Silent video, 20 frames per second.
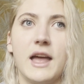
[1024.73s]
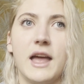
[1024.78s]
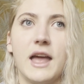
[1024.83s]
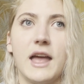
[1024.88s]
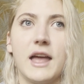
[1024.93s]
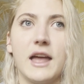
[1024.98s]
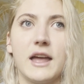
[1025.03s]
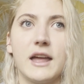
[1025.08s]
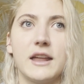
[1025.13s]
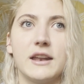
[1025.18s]

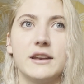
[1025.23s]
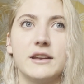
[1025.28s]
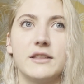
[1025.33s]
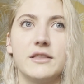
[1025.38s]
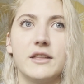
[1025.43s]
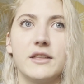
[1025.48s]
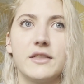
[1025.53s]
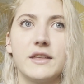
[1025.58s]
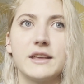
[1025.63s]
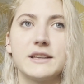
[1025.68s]
and
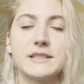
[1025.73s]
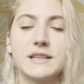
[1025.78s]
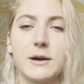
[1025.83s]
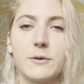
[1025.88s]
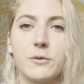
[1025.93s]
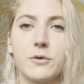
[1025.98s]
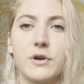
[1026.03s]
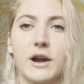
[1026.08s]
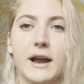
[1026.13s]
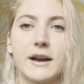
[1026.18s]
the things that
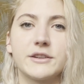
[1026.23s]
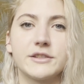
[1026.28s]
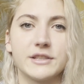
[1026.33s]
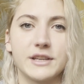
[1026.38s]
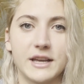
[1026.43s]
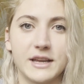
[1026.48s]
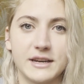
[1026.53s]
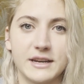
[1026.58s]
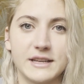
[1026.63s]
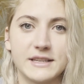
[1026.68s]
were
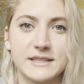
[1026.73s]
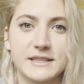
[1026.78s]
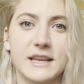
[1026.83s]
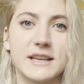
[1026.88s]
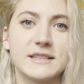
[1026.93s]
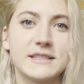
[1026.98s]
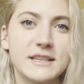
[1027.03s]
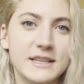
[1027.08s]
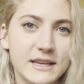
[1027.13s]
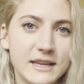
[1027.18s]
actually a
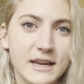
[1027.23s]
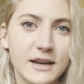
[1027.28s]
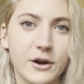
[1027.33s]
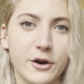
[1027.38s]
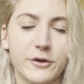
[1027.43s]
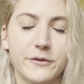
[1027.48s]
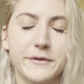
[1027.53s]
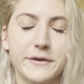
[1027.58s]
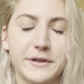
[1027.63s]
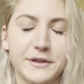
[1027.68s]
necessity
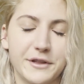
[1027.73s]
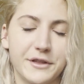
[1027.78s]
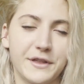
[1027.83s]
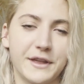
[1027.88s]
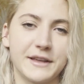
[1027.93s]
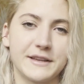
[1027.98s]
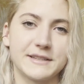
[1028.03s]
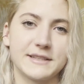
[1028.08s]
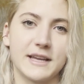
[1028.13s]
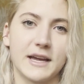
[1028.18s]
over the
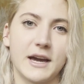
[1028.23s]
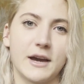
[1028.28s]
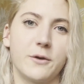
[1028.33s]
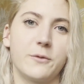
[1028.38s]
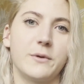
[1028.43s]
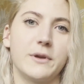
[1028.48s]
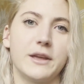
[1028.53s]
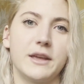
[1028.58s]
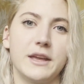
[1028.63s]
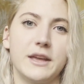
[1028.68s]
things that
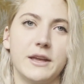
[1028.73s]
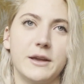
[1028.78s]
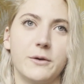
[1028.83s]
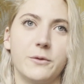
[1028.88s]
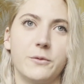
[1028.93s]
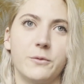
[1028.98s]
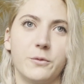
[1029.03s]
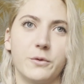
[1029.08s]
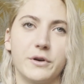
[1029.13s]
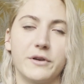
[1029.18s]

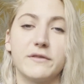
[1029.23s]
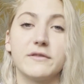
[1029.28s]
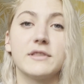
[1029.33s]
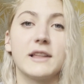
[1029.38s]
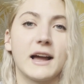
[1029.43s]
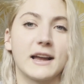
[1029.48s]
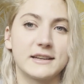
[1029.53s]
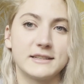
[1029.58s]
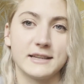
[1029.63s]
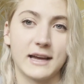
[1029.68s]
we would have
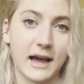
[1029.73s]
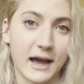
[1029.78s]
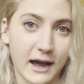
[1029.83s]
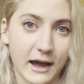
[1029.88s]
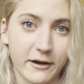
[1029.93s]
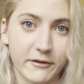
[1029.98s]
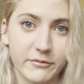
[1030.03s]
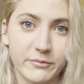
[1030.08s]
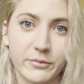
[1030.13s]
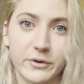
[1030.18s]
liked to
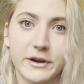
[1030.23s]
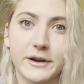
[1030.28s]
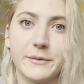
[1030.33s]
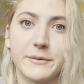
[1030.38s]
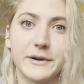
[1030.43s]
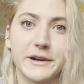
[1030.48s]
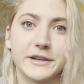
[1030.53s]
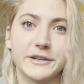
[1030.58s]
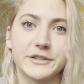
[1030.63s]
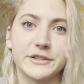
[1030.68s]
have, pretty
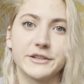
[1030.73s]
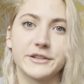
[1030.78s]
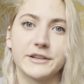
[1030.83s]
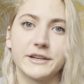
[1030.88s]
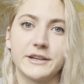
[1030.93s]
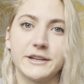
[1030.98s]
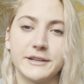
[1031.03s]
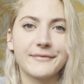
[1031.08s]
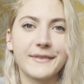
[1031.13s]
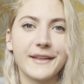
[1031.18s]
much.
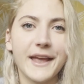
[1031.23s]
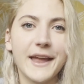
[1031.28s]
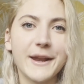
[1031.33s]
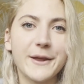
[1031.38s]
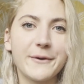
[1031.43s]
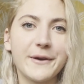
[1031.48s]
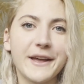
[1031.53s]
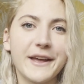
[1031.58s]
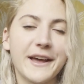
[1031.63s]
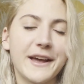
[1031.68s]

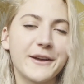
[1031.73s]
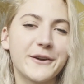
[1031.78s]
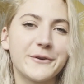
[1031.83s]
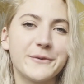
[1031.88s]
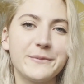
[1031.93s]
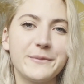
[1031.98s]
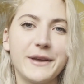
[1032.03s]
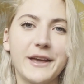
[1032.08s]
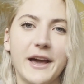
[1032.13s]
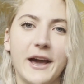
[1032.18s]
Anyway, I couldn't
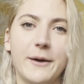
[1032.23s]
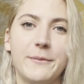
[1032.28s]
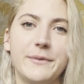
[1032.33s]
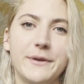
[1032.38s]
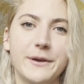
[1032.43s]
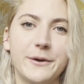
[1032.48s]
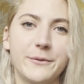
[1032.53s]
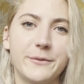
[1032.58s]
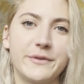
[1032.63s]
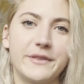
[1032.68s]
be
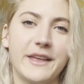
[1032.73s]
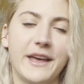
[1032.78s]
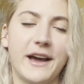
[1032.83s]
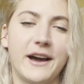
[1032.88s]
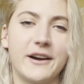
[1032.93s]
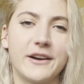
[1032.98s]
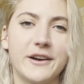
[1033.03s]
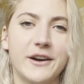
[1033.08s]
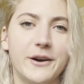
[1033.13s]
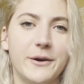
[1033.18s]
happier with the
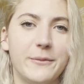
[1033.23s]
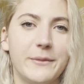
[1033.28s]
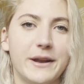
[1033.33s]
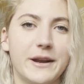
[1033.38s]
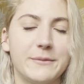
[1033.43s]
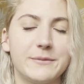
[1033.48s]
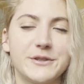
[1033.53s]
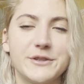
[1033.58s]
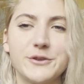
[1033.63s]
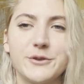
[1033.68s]
outcome, and
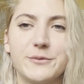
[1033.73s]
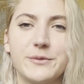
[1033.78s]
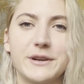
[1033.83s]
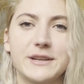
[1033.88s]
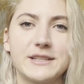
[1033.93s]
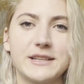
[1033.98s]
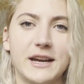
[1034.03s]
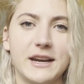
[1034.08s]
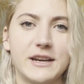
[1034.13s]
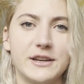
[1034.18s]
I'm super
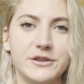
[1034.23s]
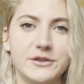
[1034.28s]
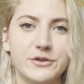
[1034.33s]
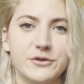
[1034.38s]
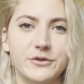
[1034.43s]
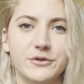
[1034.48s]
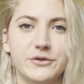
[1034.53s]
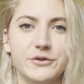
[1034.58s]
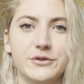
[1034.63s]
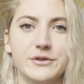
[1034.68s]
excited
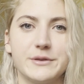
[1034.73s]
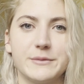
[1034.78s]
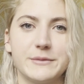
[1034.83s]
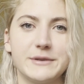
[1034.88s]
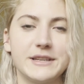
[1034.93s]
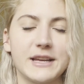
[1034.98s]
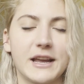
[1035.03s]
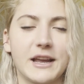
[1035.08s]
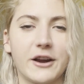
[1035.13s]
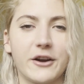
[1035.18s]
to do some
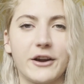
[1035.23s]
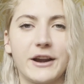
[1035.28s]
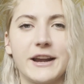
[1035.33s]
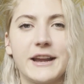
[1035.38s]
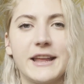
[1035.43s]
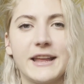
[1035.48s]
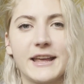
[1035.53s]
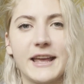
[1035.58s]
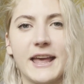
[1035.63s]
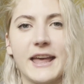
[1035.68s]

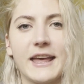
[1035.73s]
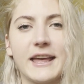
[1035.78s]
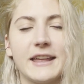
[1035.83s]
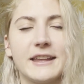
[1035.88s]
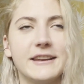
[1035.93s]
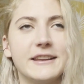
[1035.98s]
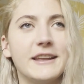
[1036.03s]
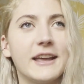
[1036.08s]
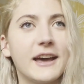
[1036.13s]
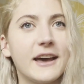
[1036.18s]
decorating, and
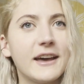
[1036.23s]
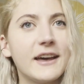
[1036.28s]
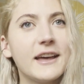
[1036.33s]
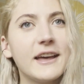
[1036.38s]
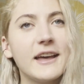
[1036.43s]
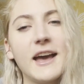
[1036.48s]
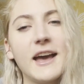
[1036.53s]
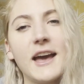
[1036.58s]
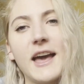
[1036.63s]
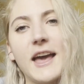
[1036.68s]
yeah,
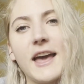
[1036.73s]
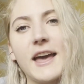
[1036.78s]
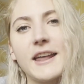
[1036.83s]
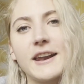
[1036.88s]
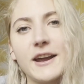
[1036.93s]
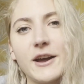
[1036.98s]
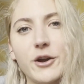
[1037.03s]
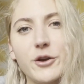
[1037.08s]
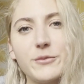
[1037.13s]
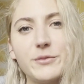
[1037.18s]
and
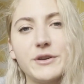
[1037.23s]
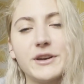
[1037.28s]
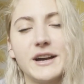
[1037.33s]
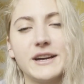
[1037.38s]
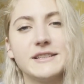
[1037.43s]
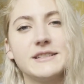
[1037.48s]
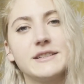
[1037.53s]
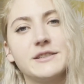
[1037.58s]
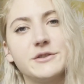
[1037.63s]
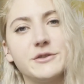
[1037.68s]
I hope you
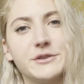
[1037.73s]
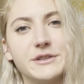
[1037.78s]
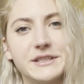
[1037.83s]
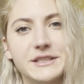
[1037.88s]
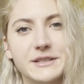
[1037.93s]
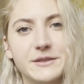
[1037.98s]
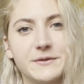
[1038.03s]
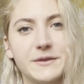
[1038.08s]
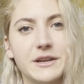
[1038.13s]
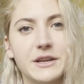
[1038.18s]
guys enjoyed
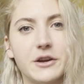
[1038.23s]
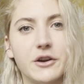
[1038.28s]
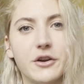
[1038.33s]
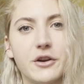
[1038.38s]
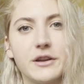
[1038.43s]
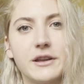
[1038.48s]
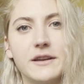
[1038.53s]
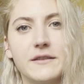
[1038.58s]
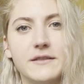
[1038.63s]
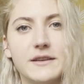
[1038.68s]
this video.
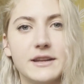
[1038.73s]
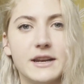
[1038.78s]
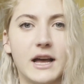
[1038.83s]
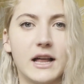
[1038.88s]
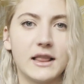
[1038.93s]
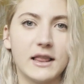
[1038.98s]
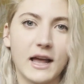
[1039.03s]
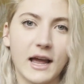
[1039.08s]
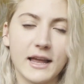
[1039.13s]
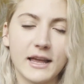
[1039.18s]
Give it a
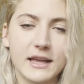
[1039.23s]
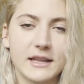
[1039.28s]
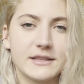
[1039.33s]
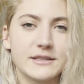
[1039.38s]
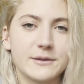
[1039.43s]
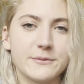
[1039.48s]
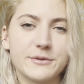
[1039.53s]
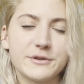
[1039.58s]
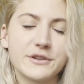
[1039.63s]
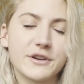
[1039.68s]
like and
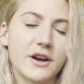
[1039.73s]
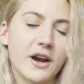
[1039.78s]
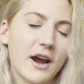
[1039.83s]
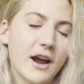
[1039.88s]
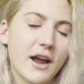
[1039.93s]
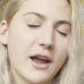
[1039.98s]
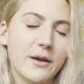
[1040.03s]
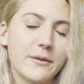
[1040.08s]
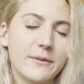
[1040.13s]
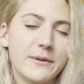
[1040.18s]

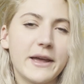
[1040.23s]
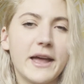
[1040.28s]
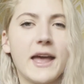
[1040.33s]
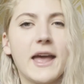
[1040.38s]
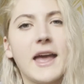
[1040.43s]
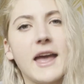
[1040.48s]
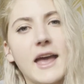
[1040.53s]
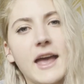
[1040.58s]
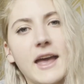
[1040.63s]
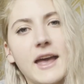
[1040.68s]
subscribe,
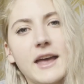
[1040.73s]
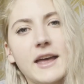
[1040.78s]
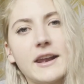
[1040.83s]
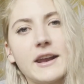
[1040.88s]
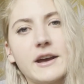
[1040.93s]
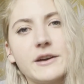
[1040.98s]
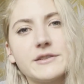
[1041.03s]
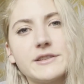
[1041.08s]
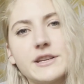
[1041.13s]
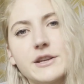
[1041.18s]
and
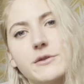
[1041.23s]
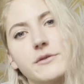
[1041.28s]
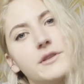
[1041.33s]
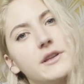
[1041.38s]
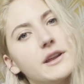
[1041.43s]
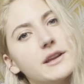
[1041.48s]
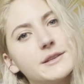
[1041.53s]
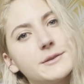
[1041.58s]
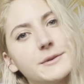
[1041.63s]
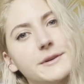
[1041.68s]
I'll see you in the
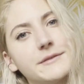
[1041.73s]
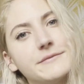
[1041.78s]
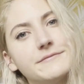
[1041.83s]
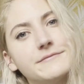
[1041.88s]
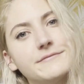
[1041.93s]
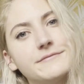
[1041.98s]
next one.